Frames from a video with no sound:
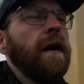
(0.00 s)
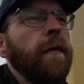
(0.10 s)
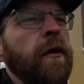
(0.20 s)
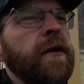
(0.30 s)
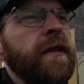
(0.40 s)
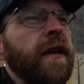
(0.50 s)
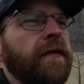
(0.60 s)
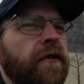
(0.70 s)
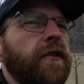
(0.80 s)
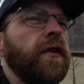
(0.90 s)
I'm only
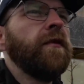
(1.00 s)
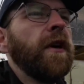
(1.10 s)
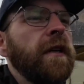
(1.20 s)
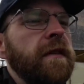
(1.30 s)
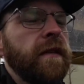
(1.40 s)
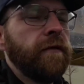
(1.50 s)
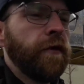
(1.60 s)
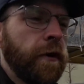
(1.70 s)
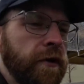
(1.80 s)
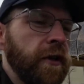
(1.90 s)
staying for 2 nights in
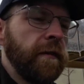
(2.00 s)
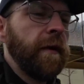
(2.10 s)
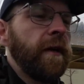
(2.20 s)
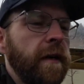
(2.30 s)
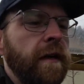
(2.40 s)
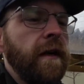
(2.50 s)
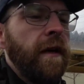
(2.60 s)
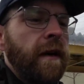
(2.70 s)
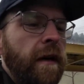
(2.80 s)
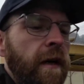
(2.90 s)
Fukushima.
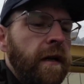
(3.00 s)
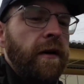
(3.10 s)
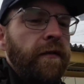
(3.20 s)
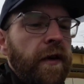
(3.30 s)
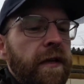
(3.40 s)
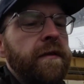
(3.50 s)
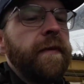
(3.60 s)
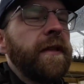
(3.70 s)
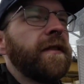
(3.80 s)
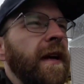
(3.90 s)
Now if I'd
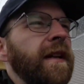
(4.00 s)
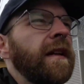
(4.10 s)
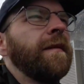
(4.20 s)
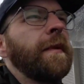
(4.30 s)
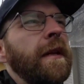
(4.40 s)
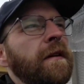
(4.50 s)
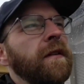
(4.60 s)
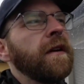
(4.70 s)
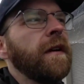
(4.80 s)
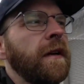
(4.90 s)
been staying a little bit
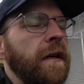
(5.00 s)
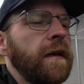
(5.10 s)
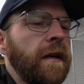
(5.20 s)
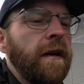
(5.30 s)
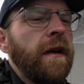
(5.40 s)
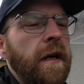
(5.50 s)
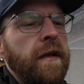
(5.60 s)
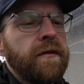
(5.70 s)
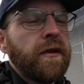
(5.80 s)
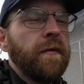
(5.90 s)
longer,
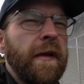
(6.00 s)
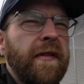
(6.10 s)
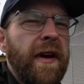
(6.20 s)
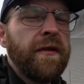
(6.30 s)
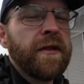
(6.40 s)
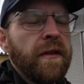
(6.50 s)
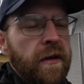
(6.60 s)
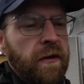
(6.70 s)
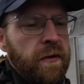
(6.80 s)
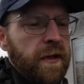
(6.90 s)
there's a couple of towns on the
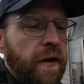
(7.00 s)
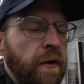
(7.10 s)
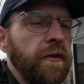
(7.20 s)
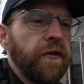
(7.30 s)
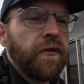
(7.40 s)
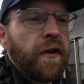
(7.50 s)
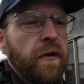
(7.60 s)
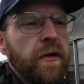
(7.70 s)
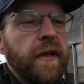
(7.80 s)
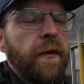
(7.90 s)
coast that I wanted to
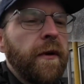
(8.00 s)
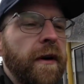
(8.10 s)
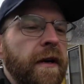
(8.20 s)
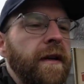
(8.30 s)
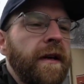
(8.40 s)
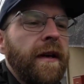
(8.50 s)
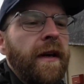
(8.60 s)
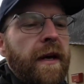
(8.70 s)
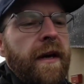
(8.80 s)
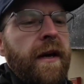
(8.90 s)
go to that were
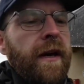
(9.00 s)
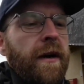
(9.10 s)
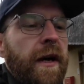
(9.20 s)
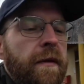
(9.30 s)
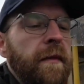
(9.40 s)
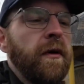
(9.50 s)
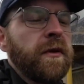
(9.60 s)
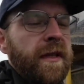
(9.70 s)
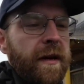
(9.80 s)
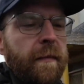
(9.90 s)

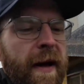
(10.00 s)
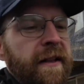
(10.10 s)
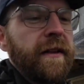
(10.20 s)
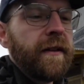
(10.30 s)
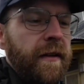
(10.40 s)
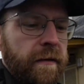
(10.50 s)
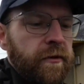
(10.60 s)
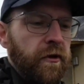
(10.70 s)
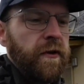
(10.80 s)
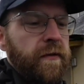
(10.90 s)
mostly abandoned. I'm
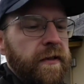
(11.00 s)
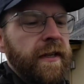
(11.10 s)
sure you've